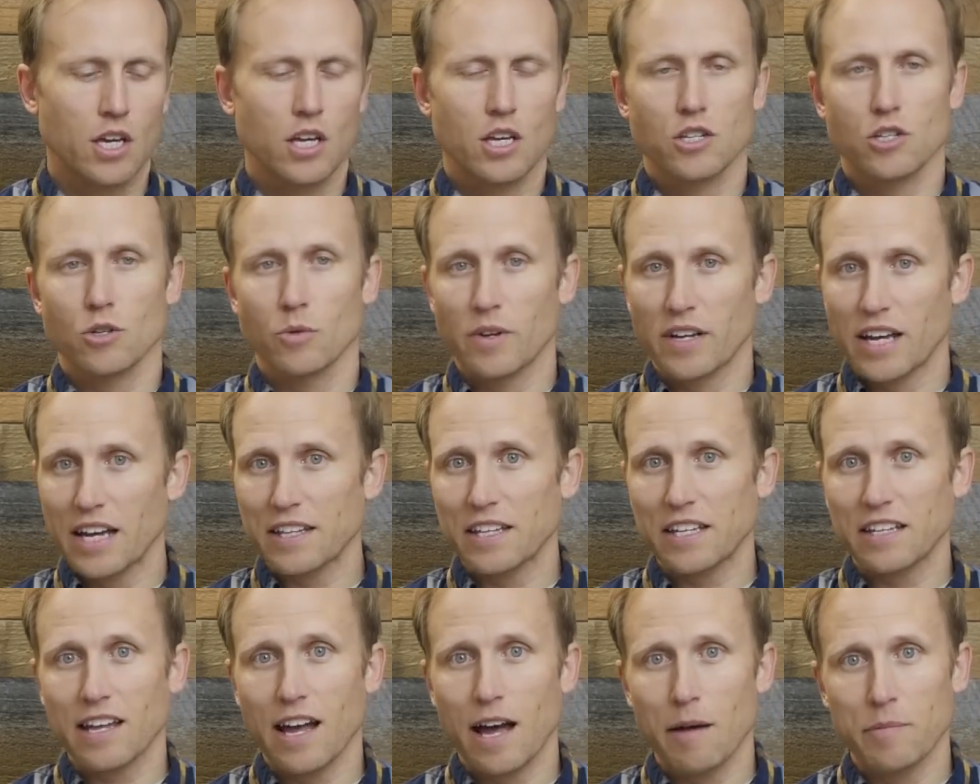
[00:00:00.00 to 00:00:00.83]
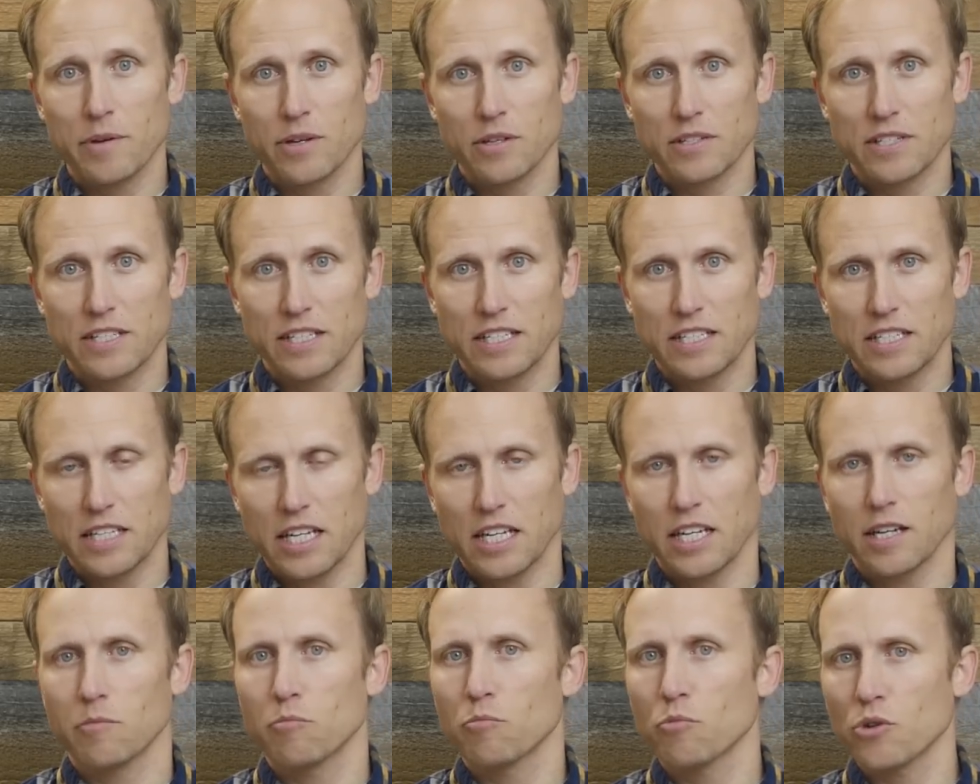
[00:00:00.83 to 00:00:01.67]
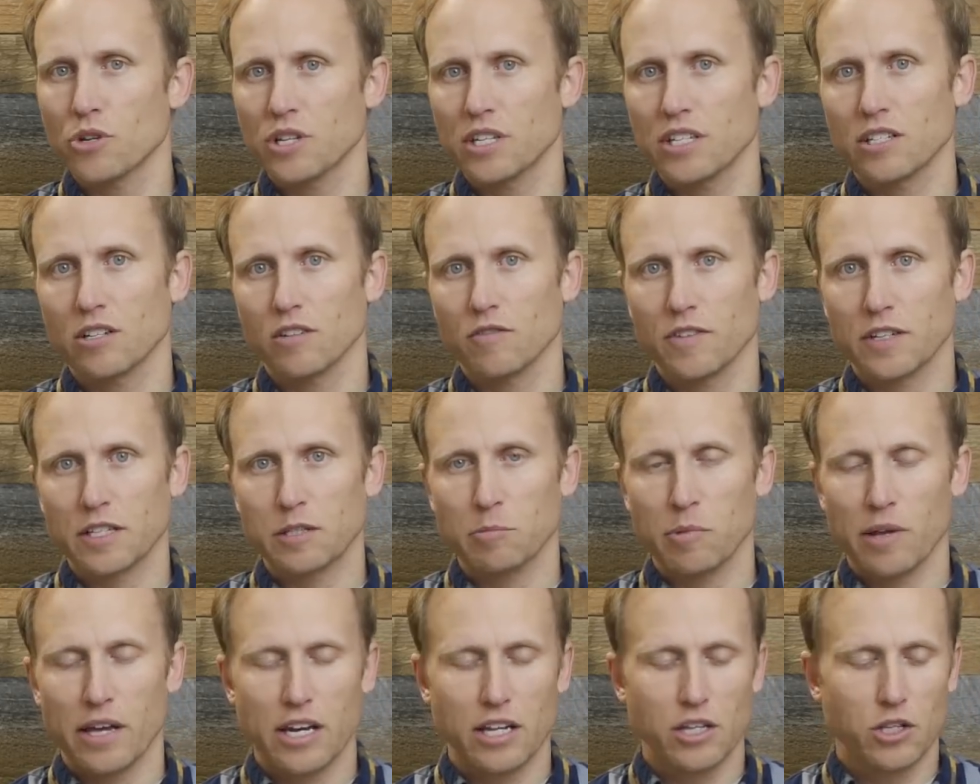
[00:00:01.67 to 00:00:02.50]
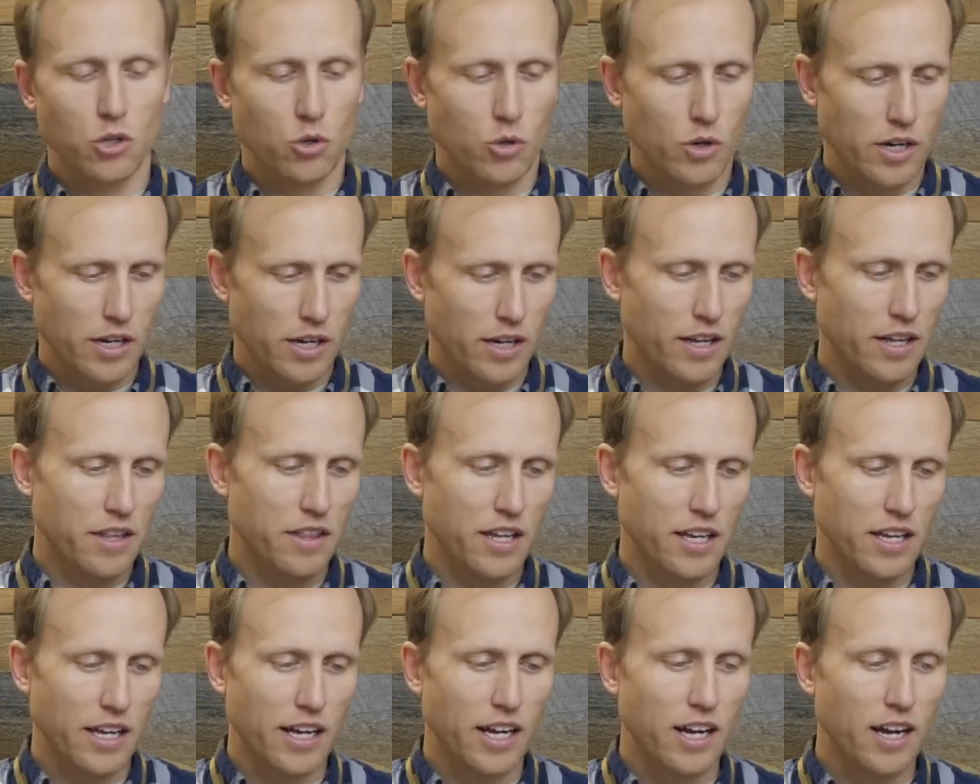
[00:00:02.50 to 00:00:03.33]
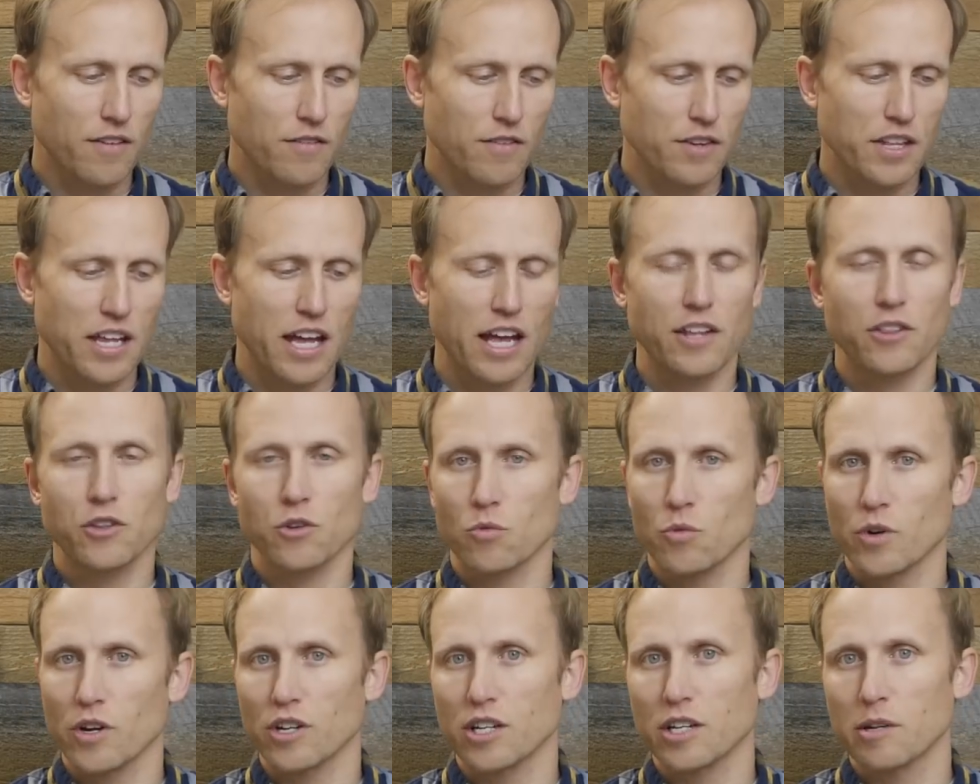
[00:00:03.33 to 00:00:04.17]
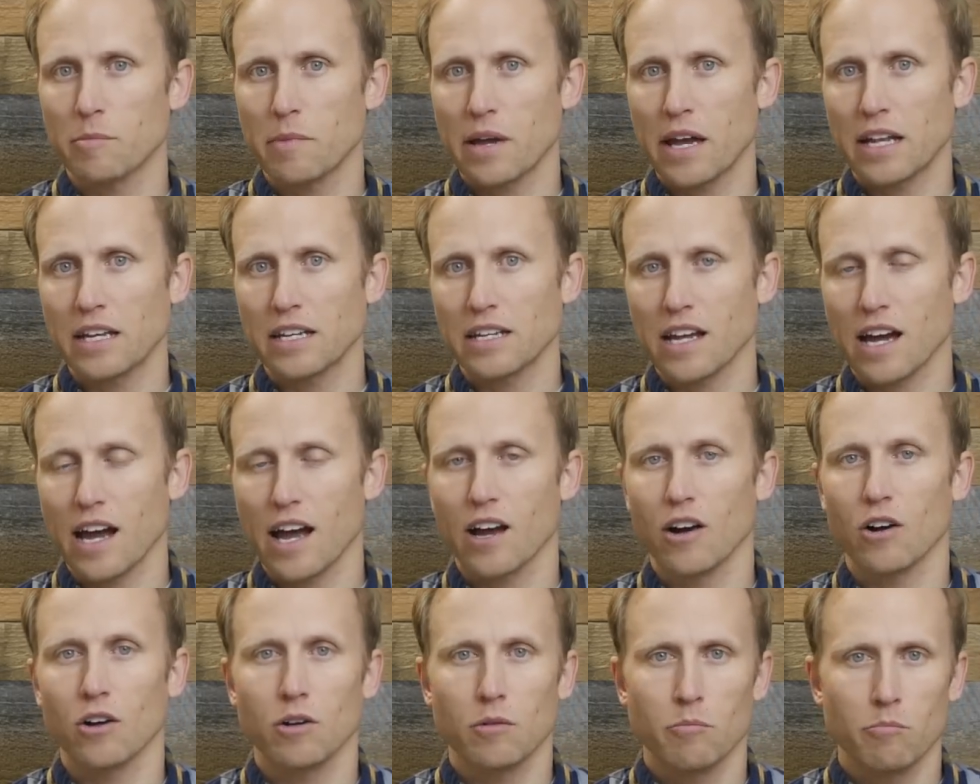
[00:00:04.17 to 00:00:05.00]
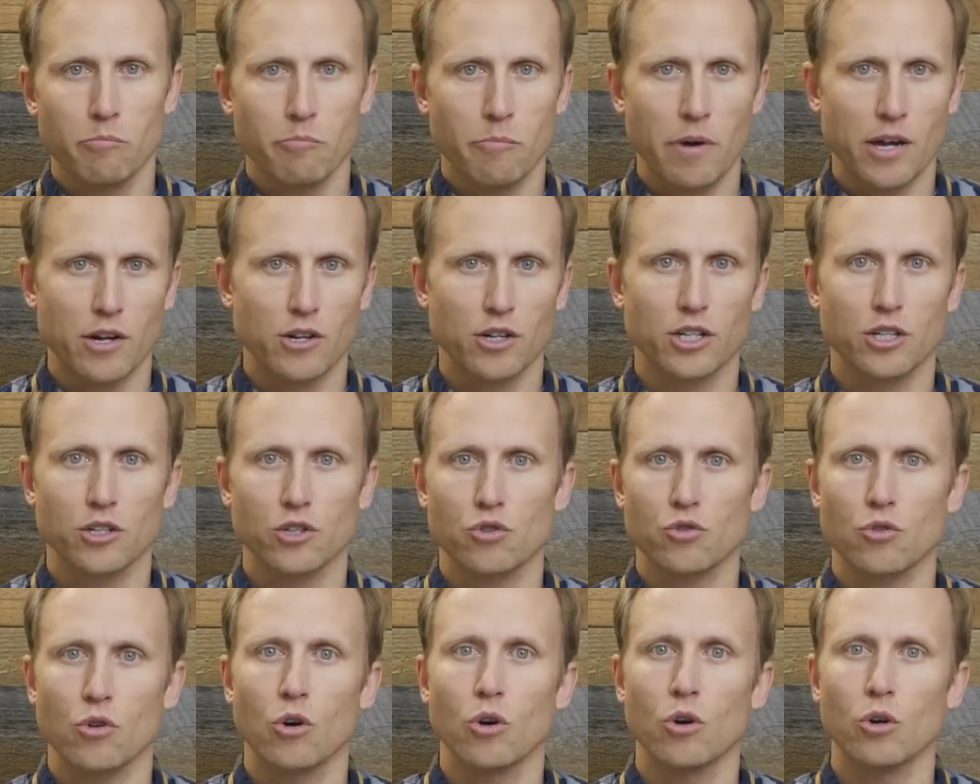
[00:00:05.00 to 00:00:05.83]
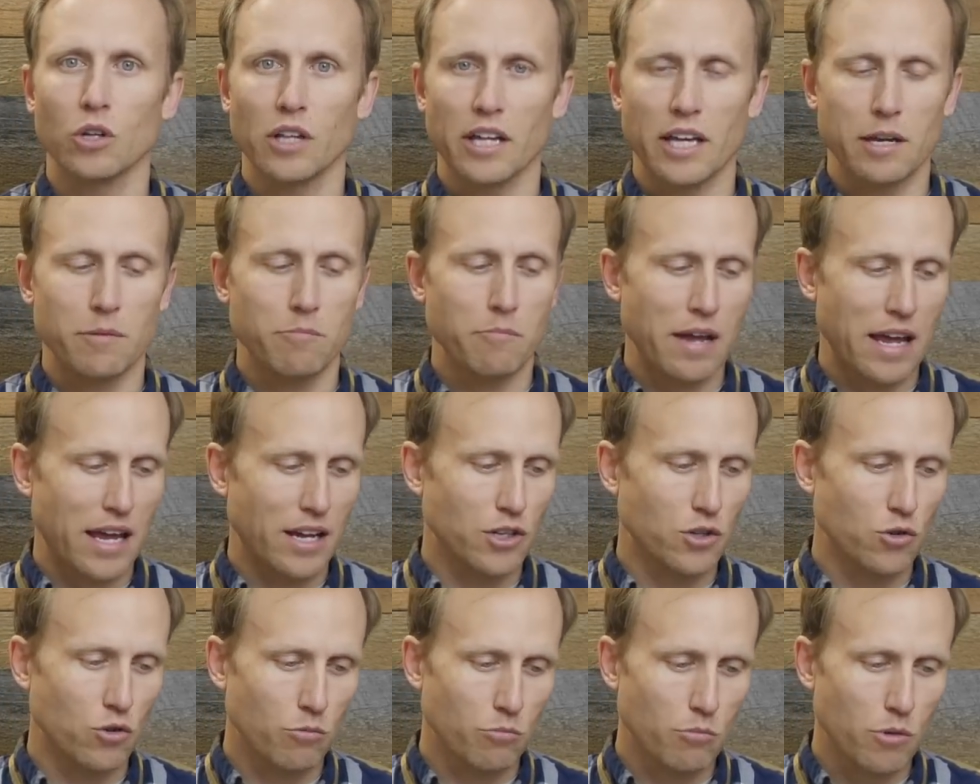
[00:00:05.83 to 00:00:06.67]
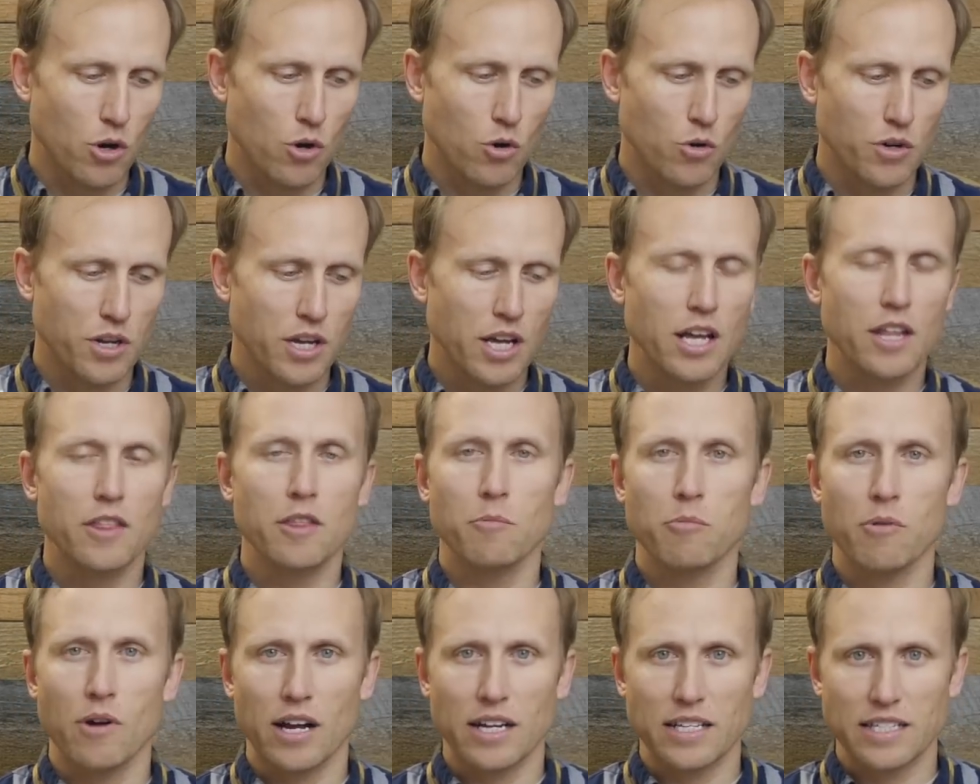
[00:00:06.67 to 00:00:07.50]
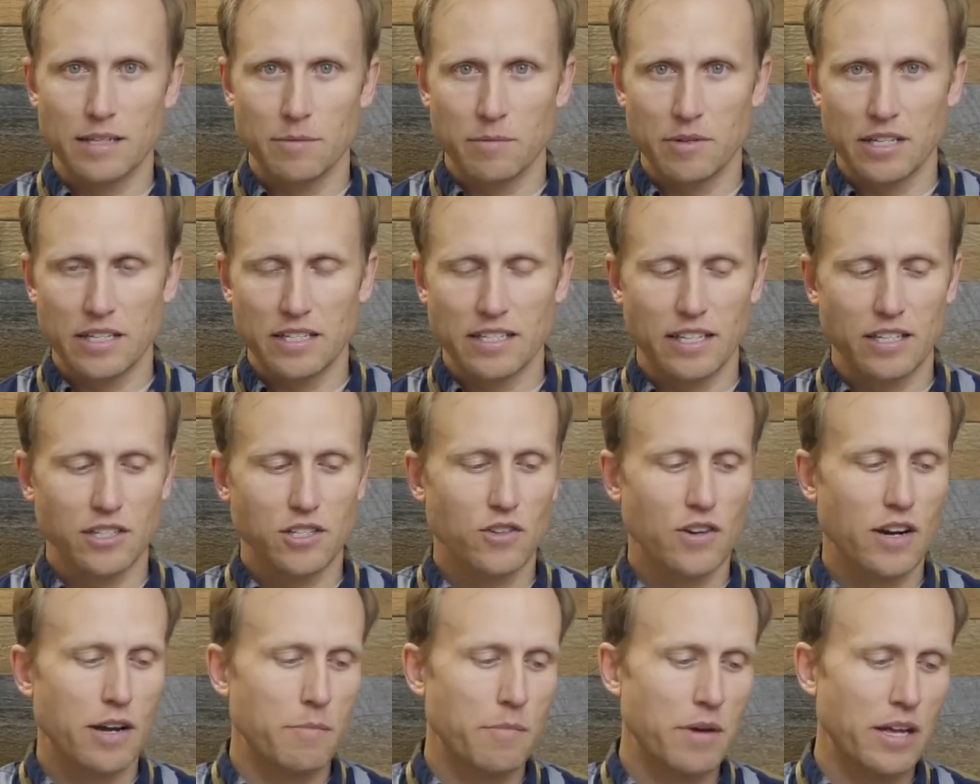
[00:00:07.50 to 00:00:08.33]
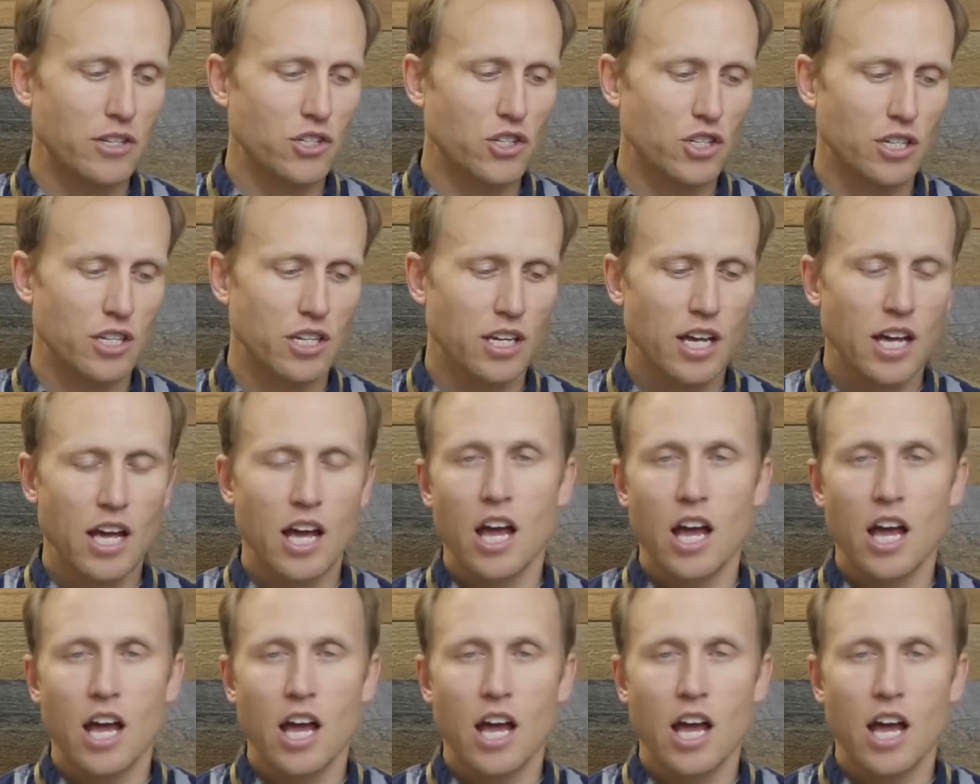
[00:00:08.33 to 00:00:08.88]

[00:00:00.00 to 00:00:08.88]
So we got the top LCD, pretty self-explanatory. I think I covered that. The rear command dial, better control and manual mode, the proximity sensor I mentioned.